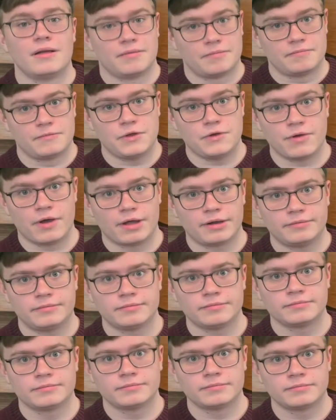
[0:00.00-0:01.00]
You gone?
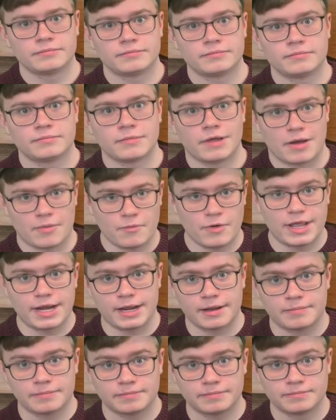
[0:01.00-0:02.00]
I'm
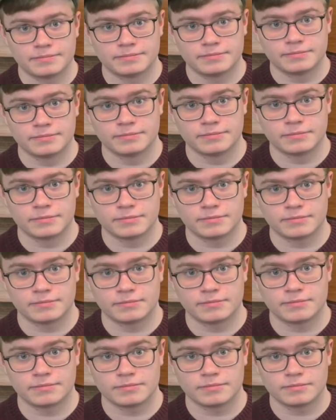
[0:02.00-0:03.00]
waiting.
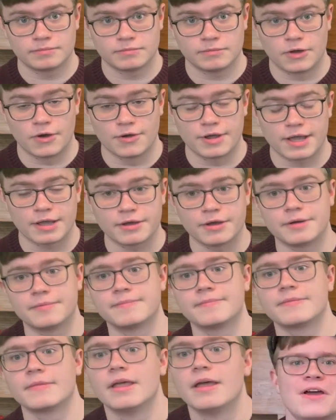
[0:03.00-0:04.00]
Okay, good.
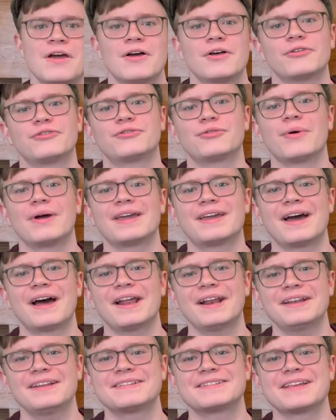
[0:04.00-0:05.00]
So I
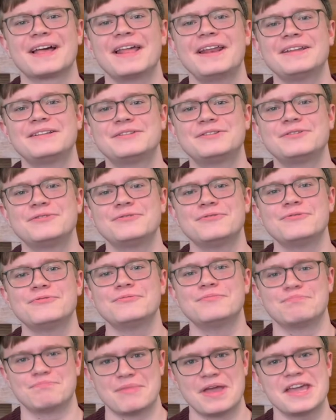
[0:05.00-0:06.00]
kind of decided
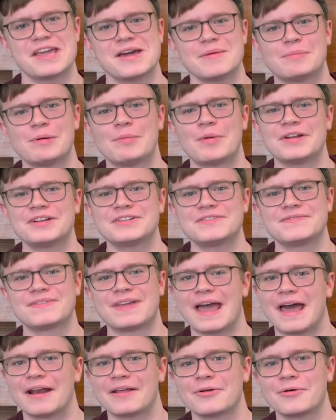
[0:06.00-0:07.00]
to make up a bunch of
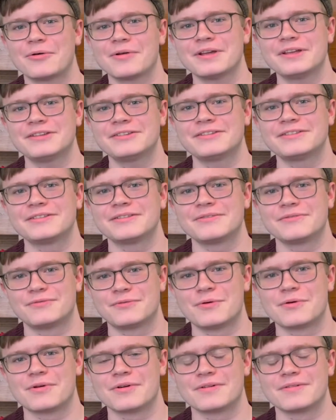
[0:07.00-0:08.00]
categories
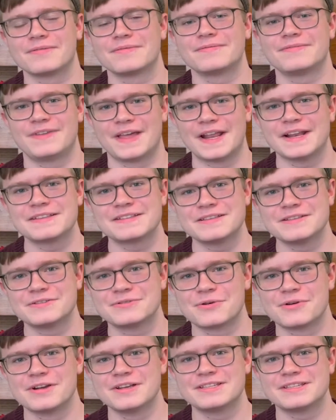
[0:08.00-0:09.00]
for fantasy
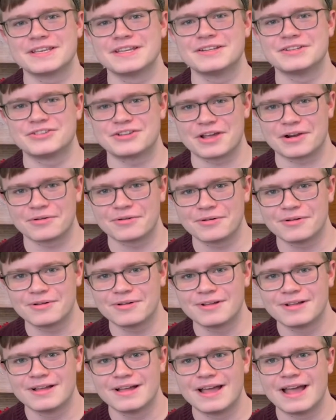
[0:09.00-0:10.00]
stories in
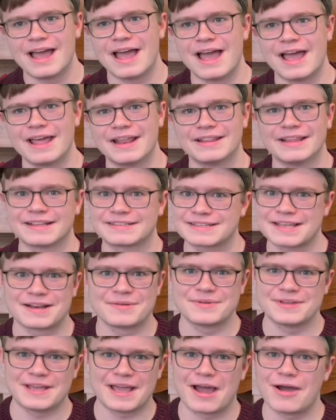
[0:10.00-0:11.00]
general, and that's going
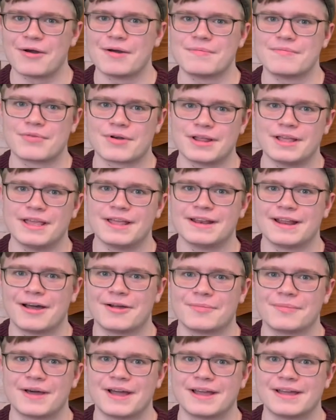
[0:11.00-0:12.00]
to be how I'm breaking
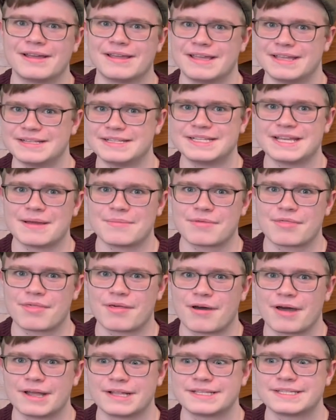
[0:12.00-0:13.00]
down my in-depth
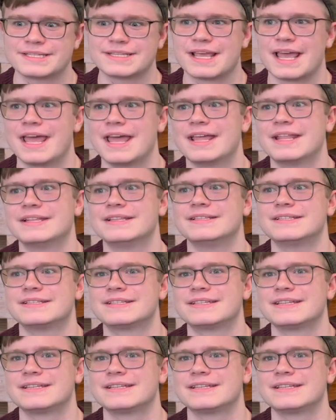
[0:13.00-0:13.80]
thoughts. And